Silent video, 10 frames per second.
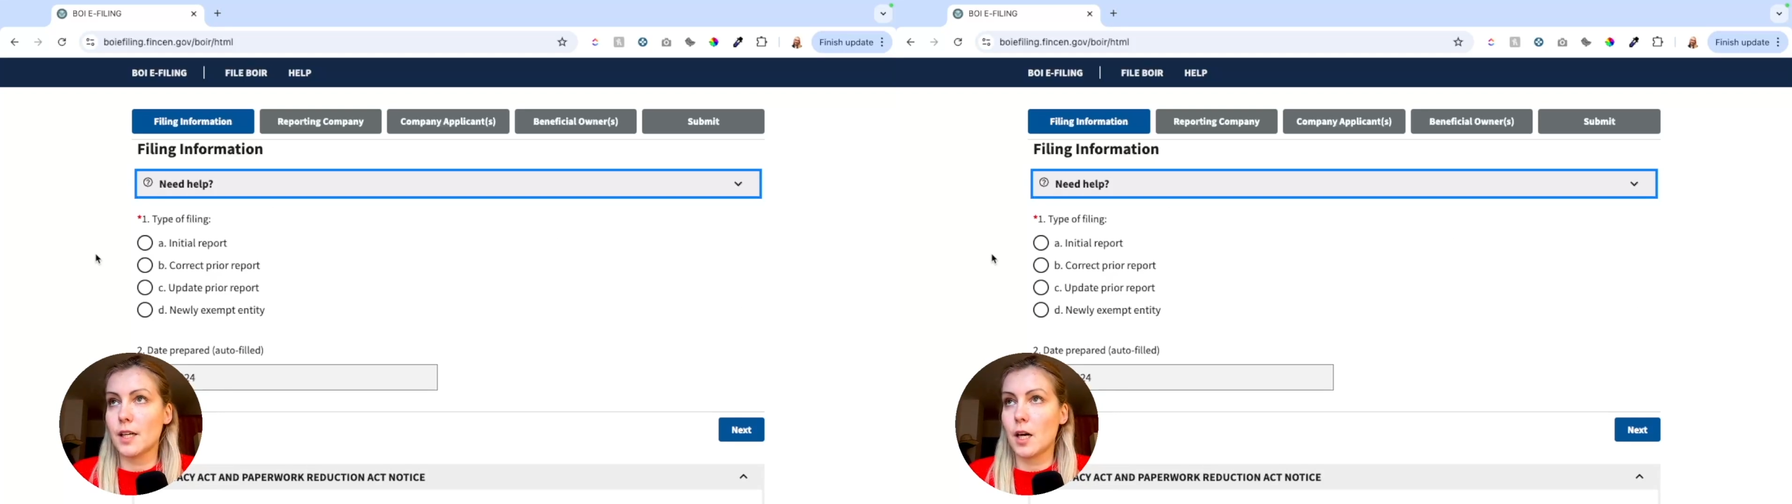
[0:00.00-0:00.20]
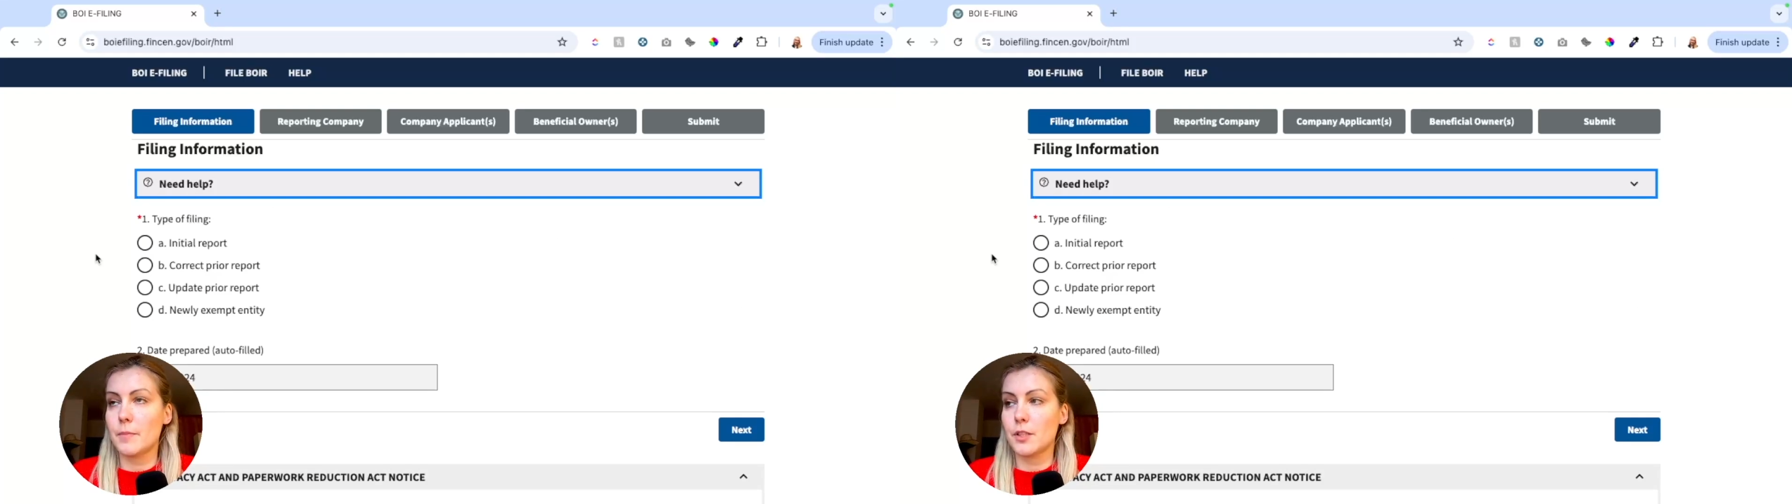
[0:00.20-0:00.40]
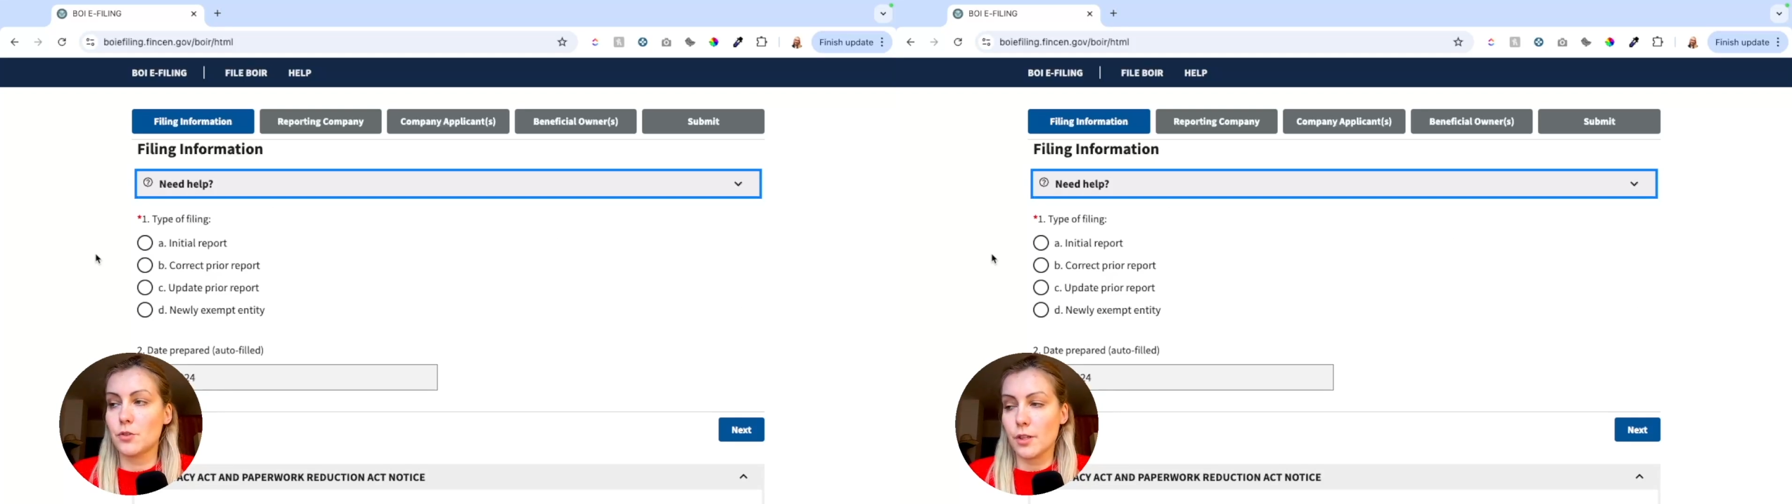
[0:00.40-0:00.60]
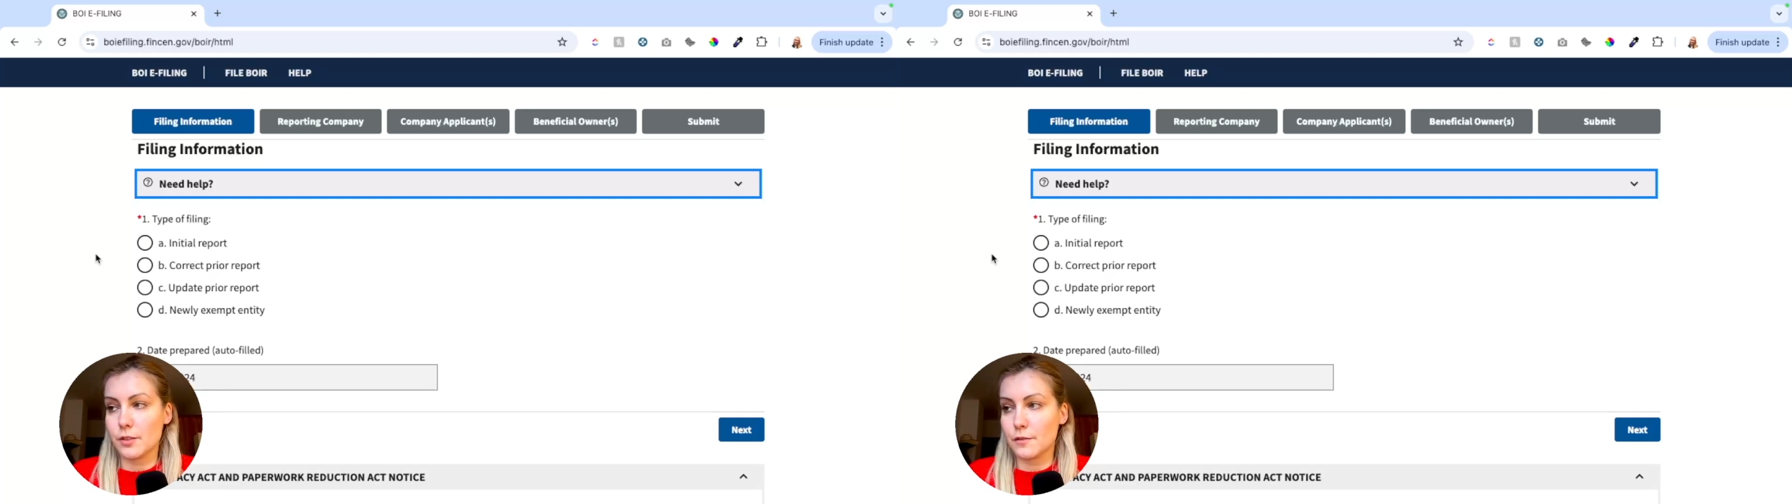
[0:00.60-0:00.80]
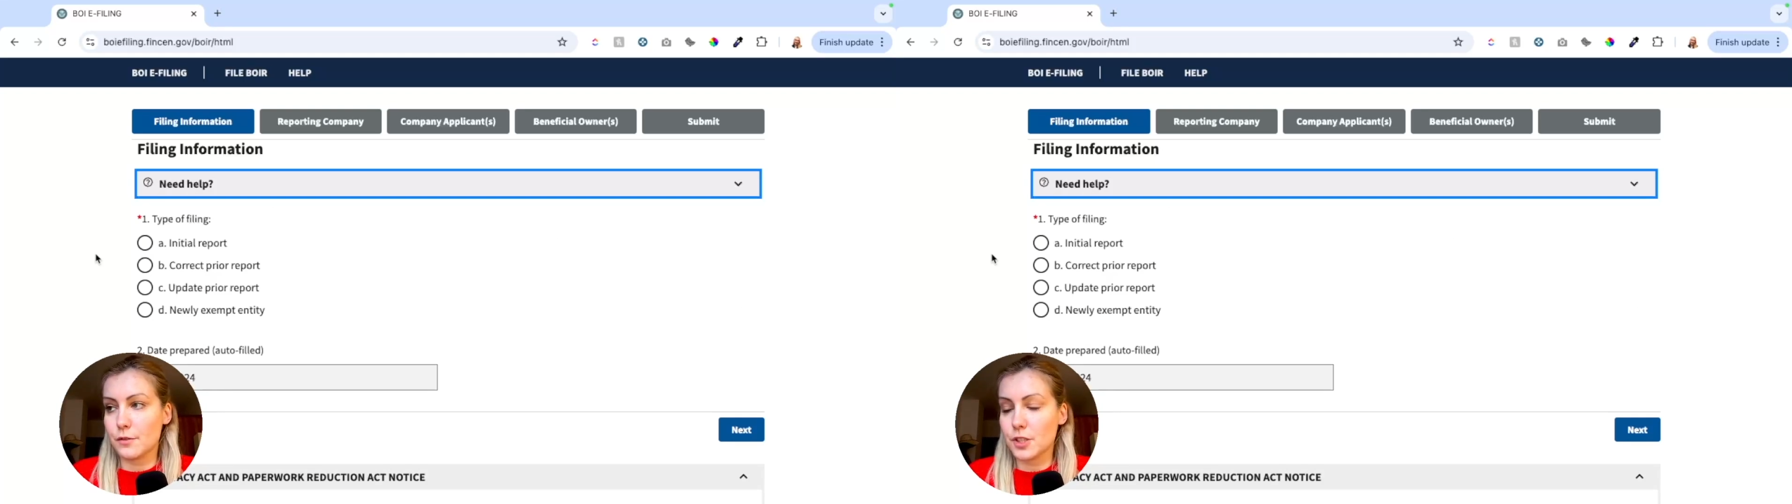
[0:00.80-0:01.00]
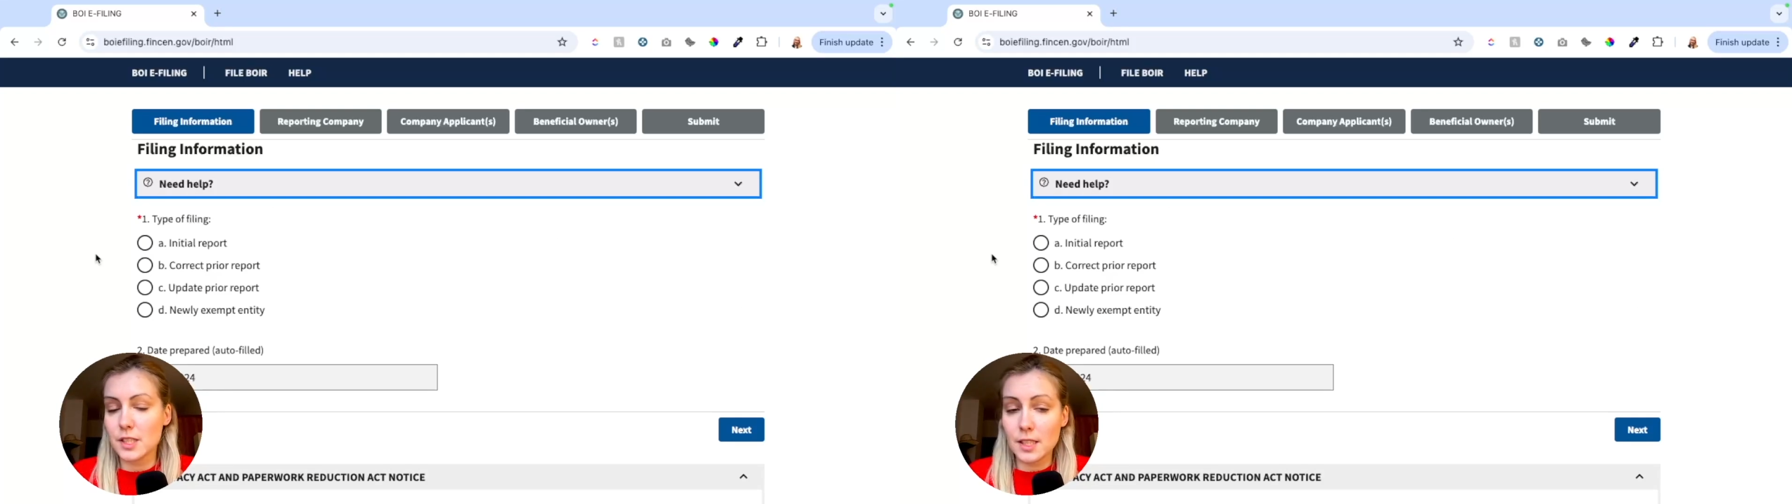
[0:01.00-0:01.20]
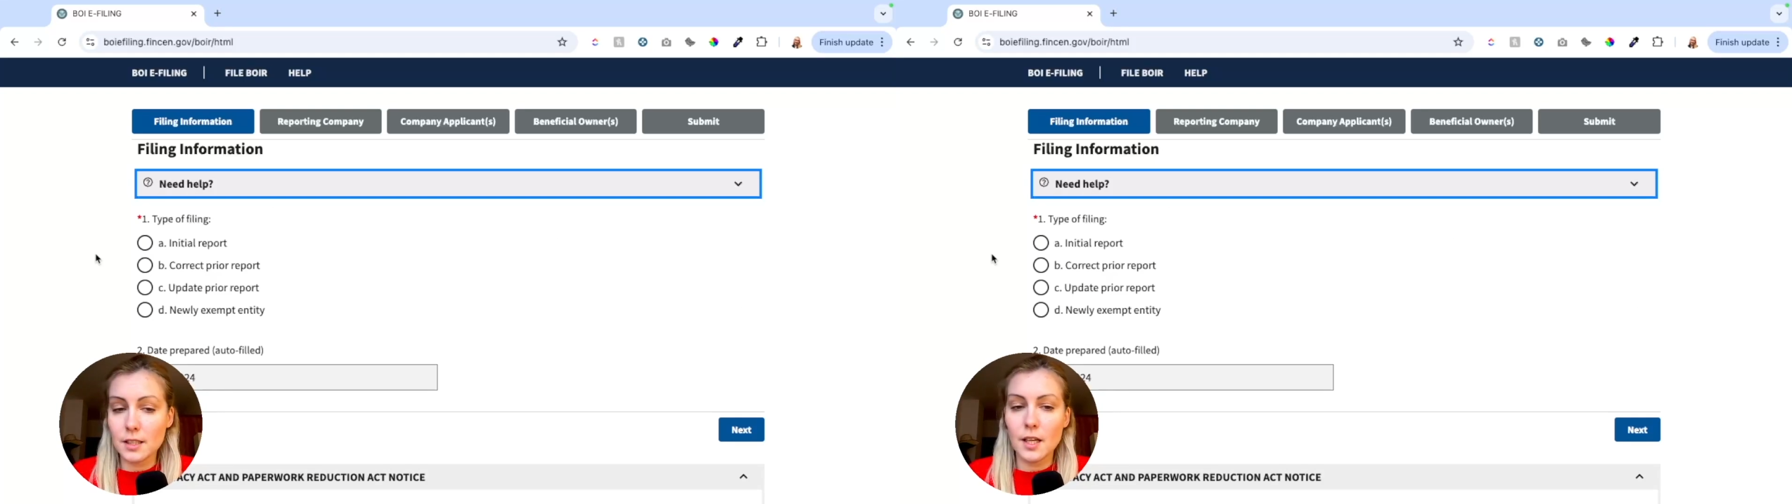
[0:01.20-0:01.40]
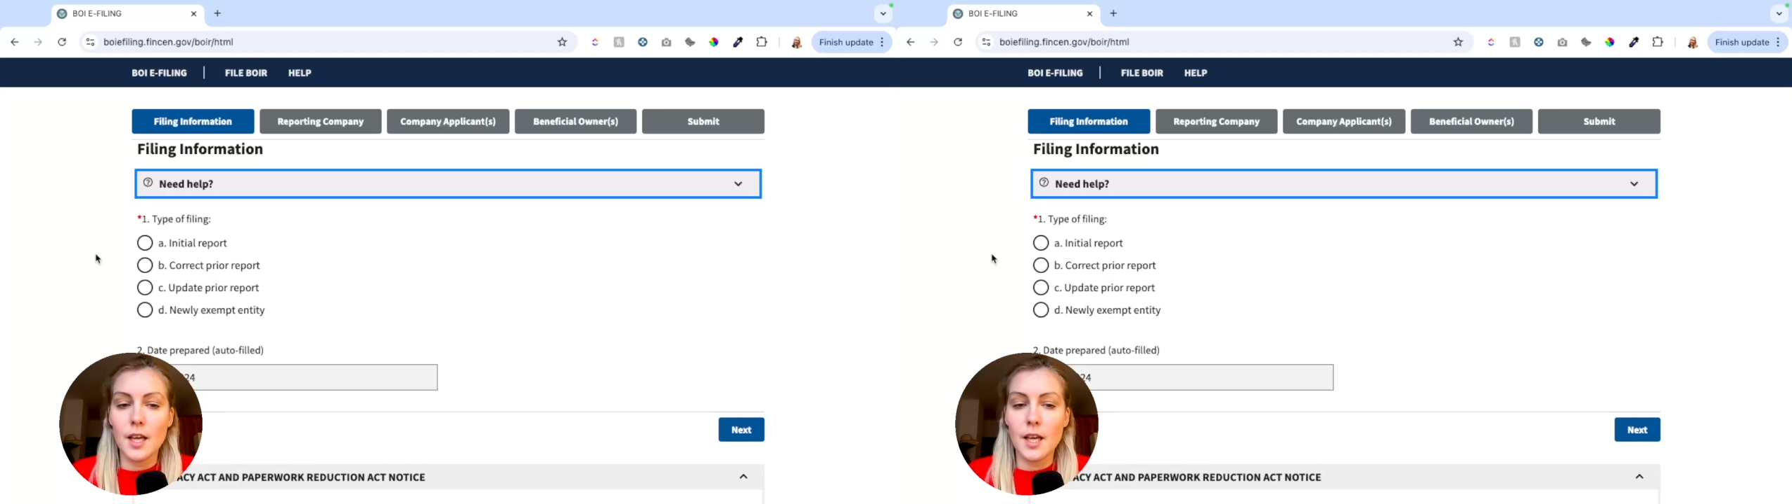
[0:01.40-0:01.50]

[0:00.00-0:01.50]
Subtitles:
up in 2014.